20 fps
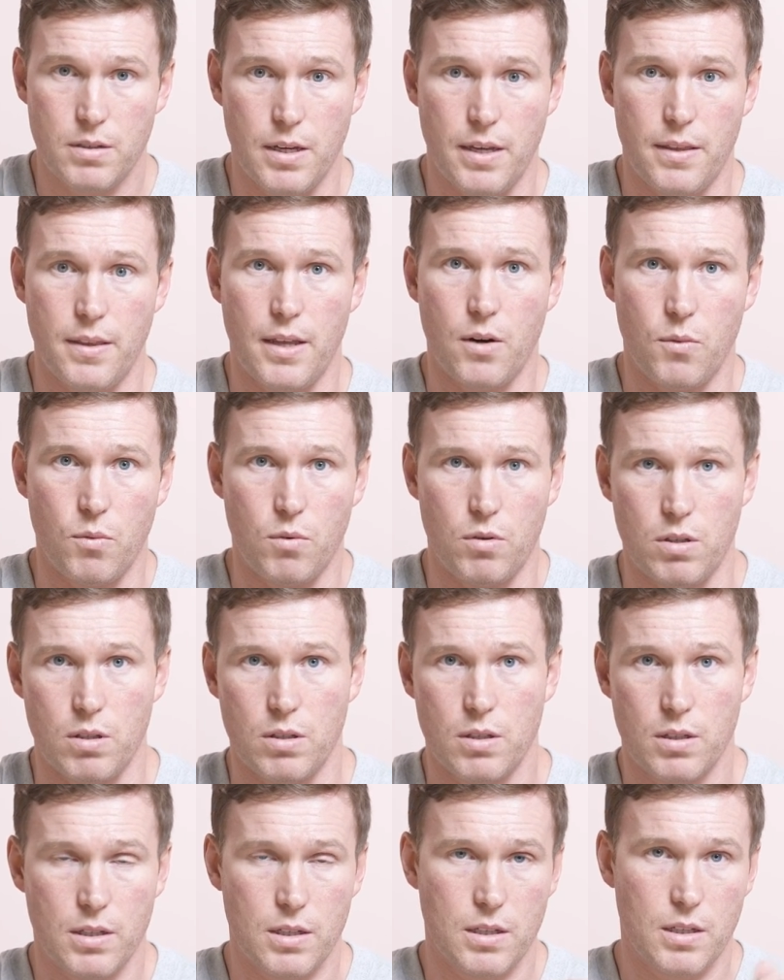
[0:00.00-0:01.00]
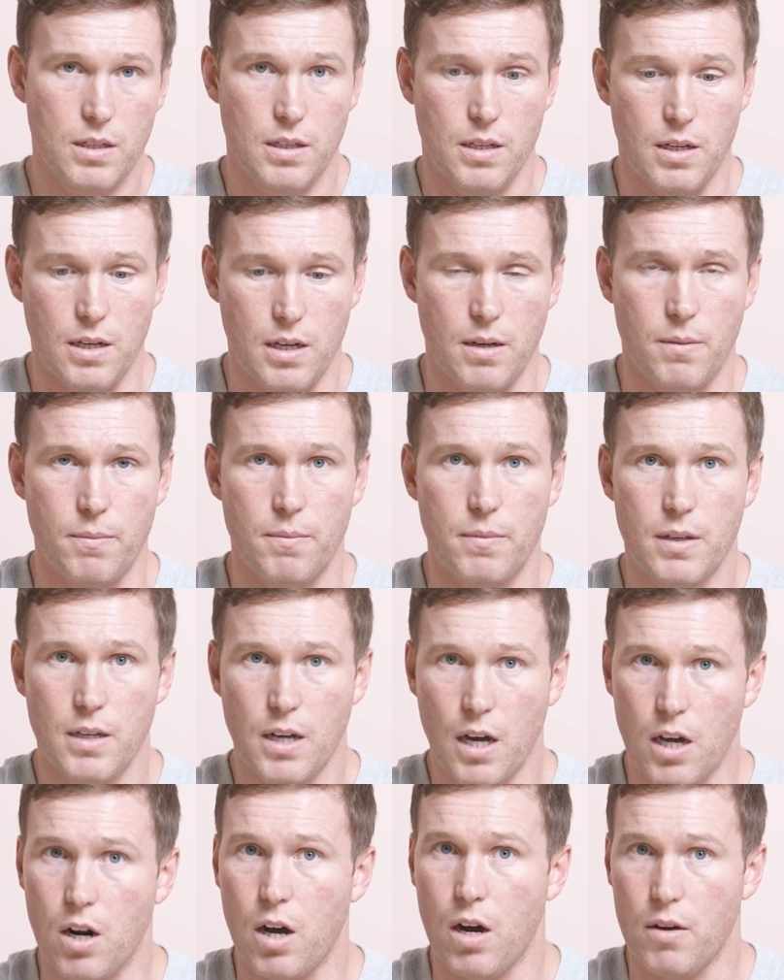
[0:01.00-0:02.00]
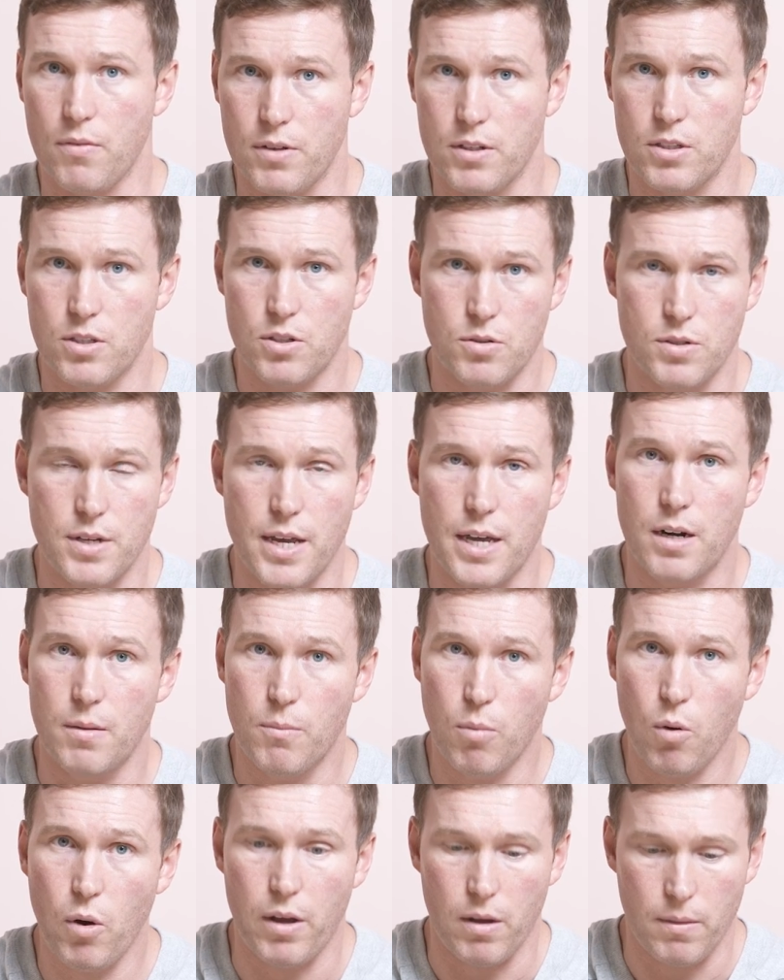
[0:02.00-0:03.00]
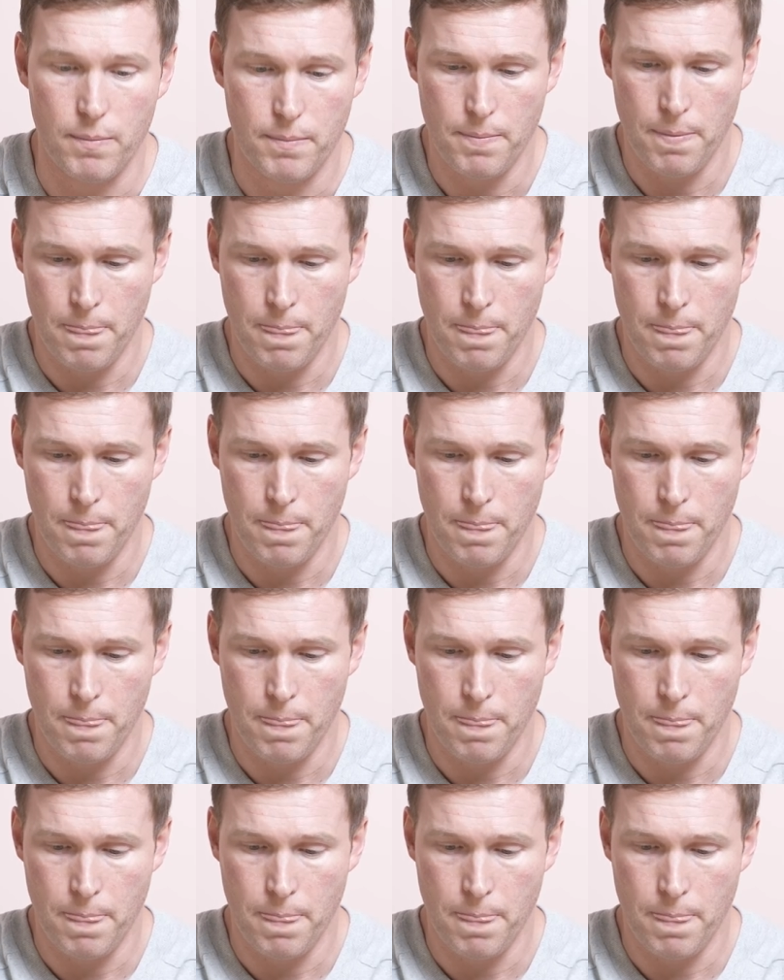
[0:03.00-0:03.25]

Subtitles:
and then it will cut off at 210 at boil.